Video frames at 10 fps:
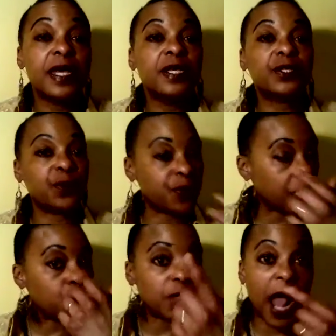So
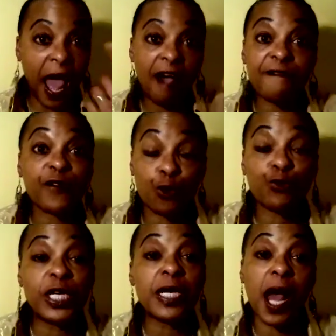they will have
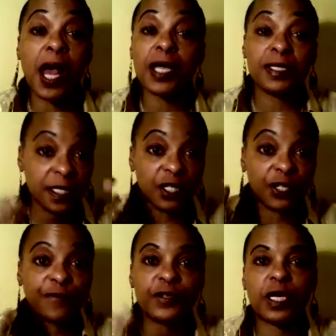green eyes and
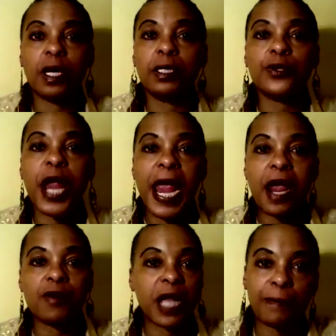different color
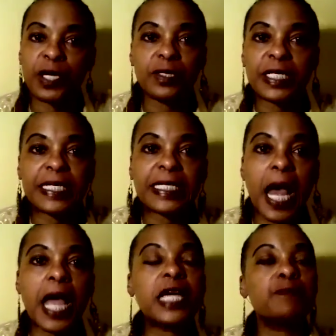hair, not because they
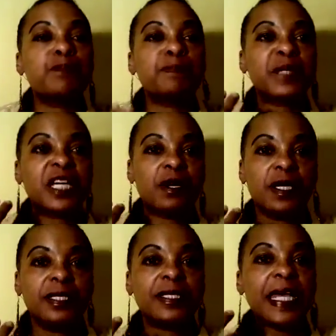dye it, but
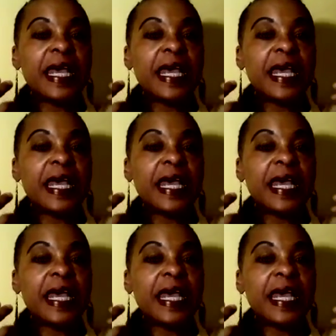because